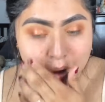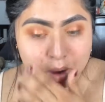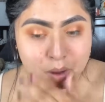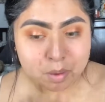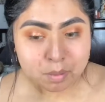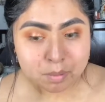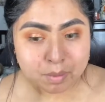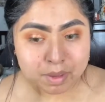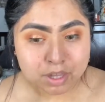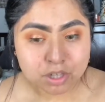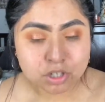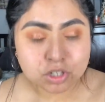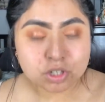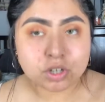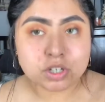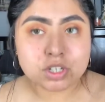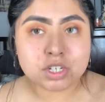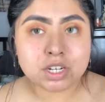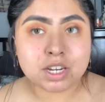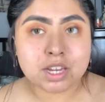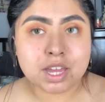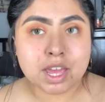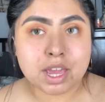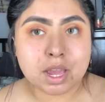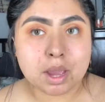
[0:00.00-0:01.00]
make sure
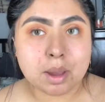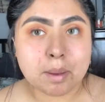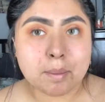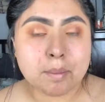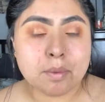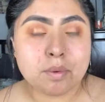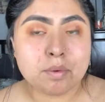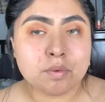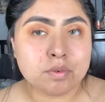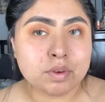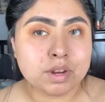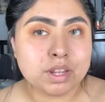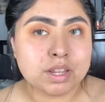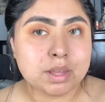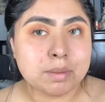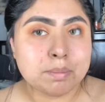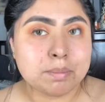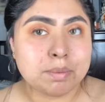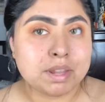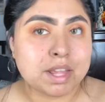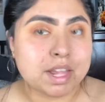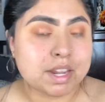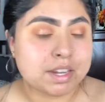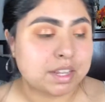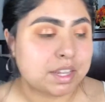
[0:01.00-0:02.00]
to like really
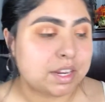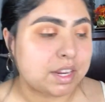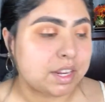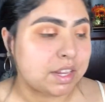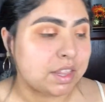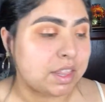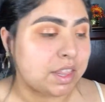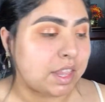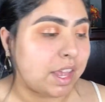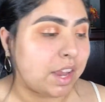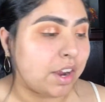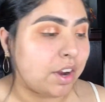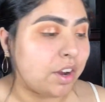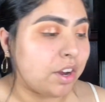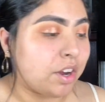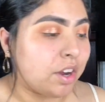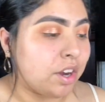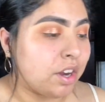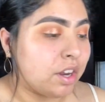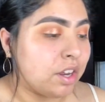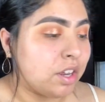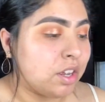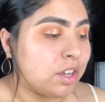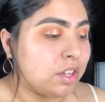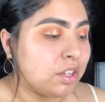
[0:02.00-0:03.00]
blend it in there.
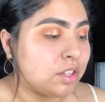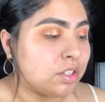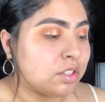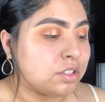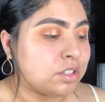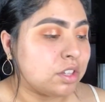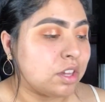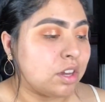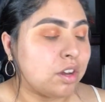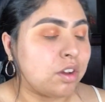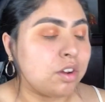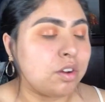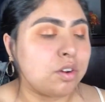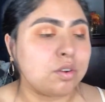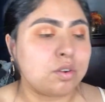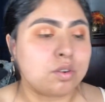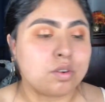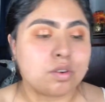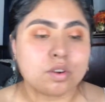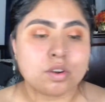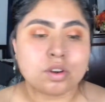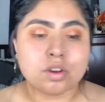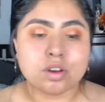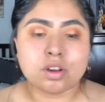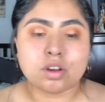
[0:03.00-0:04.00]
So
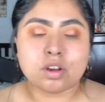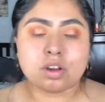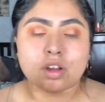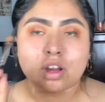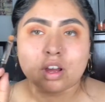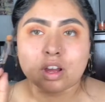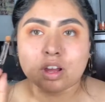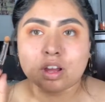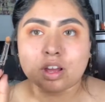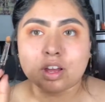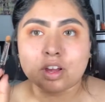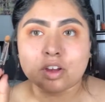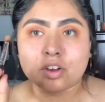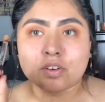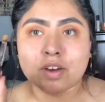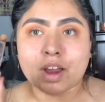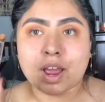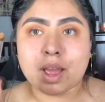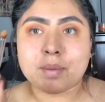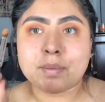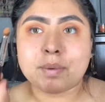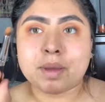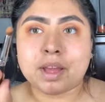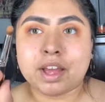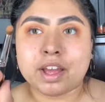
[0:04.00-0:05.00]

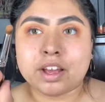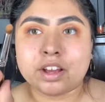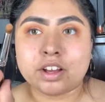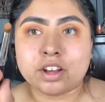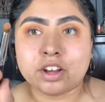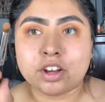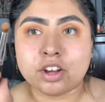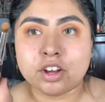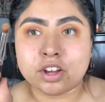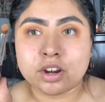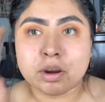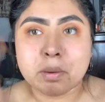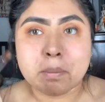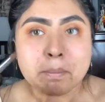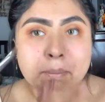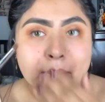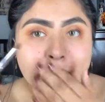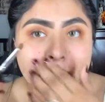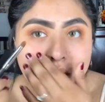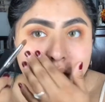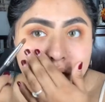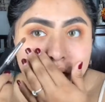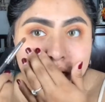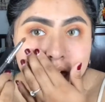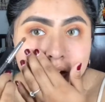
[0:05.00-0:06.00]
grab a good
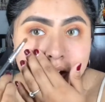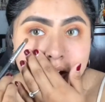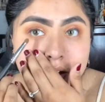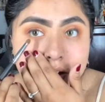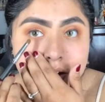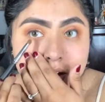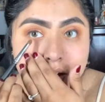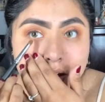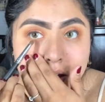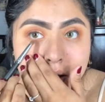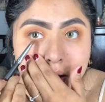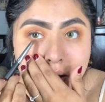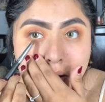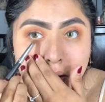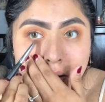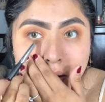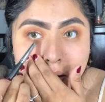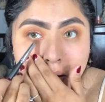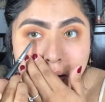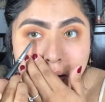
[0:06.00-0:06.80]
amount and then